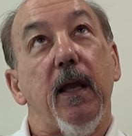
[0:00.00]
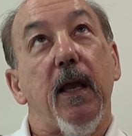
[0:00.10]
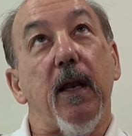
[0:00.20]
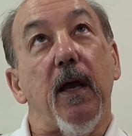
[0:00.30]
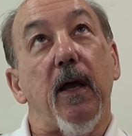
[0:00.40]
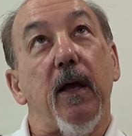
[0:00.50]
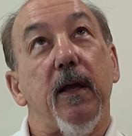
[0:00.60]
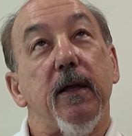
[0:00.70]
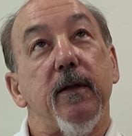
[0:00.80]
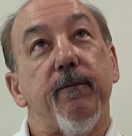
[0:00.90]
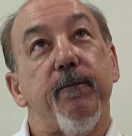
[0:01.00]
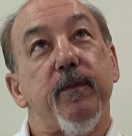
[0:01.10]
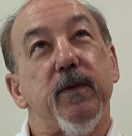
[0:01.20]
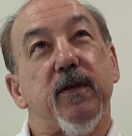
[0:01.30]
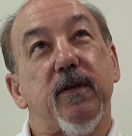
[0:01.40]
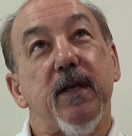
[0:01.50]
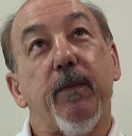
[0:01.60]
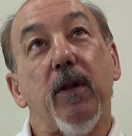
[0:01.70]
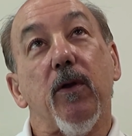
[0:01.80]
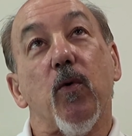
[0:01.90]
In a
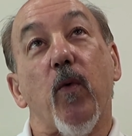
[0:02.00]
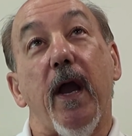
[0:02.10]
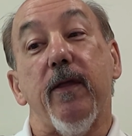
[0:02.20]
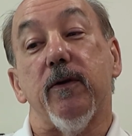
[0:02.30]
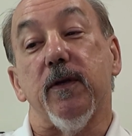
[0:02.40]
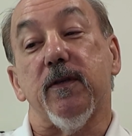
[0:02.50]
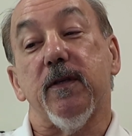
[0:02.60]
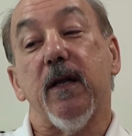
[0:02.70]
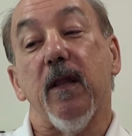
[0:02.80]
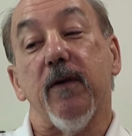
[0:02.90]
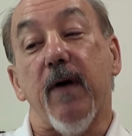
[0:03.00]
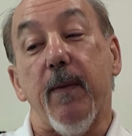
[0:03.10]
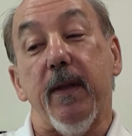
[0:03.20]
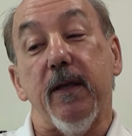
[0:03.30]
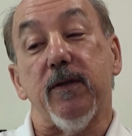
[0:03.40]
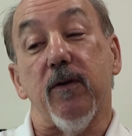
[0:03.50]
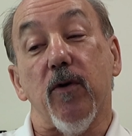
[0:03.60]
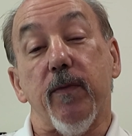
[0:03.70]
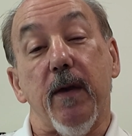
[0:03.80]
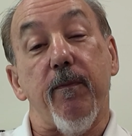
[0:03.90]
similar way, there's a cyclic vomiting
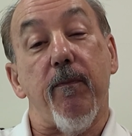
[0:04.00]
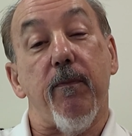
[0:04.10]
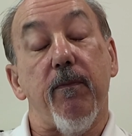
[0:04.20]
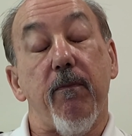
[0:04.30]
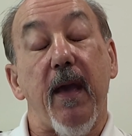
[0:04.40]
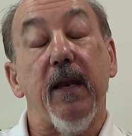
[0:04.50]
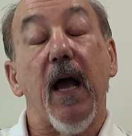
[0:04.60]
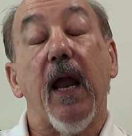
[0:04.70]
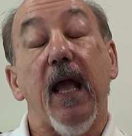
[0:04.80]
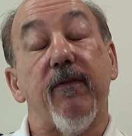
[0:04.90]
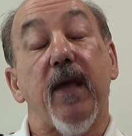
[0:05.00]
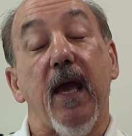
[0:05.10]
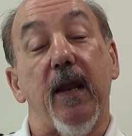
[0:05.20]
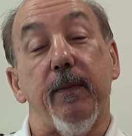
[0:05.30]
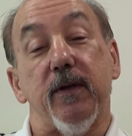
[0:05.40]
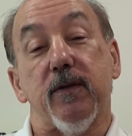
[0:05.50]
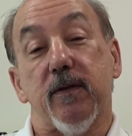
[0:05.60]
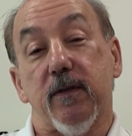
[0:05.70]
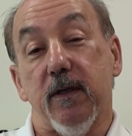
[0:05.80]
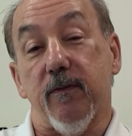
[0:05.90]
syndrome that may not have
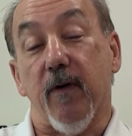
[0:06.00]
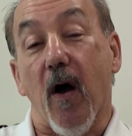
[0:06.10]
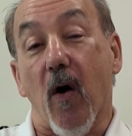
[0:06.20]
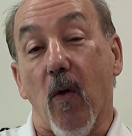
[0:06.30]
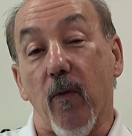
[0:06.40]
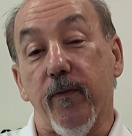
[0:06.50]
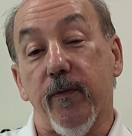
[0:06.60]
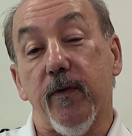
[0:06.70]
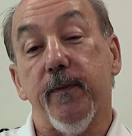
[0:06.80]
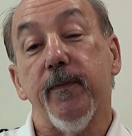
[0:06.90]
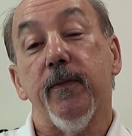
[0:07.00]
cannabis involved.